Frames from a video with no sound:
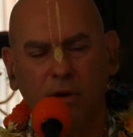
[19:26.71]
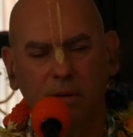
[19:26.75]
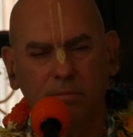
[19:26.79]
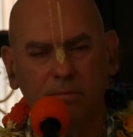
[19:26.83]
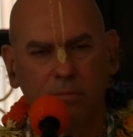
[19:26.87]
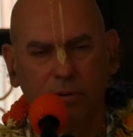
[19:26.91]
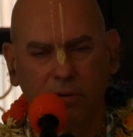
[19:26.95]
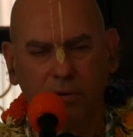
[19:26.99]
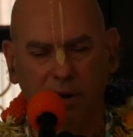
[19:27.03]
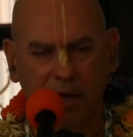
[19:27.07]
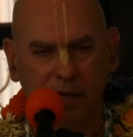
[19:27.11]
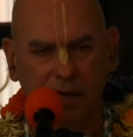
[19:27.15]

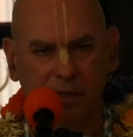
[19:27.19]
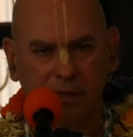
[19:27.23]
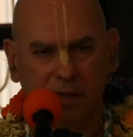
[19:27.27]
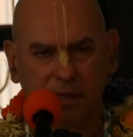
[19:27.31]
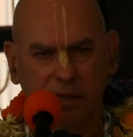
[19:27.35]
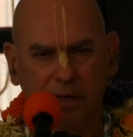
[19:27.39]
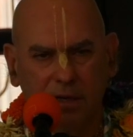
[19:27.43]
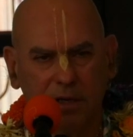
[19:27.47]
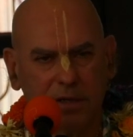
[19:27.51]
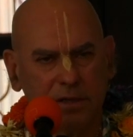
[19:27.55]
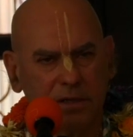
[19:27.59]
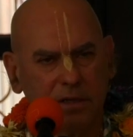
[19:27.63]
embrace
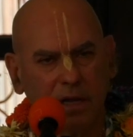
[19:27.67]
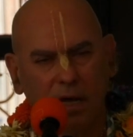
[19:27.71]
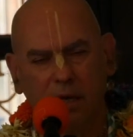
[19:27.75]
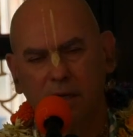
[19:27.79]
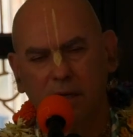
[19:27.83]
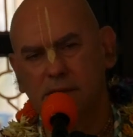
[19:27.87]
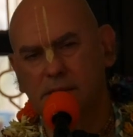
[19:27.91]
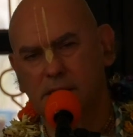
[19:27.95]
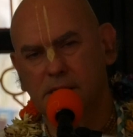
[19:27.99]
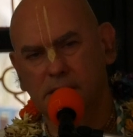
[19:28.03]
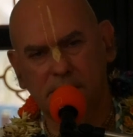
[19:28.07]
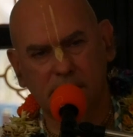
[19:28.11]
Krishna
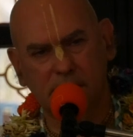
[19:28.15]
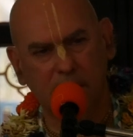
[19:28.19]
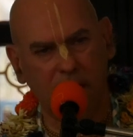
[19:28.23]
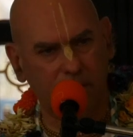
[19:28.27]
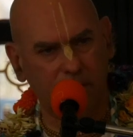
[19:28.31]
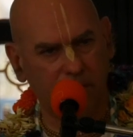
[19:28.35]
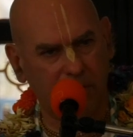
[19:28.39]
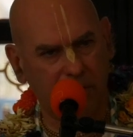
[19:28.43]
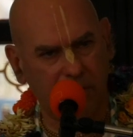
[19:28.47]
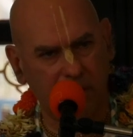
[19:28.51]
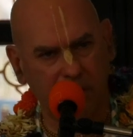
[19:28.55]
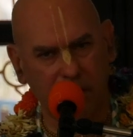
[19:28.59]
is the
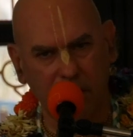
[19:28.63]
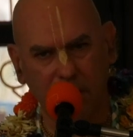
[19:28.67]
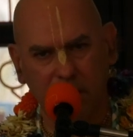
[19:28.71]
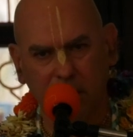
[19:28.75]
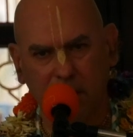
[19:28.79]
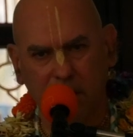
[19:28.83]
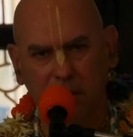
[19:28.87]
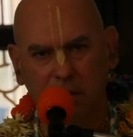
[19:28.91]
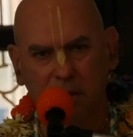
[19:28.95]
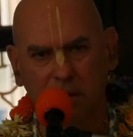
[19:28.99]
same thing.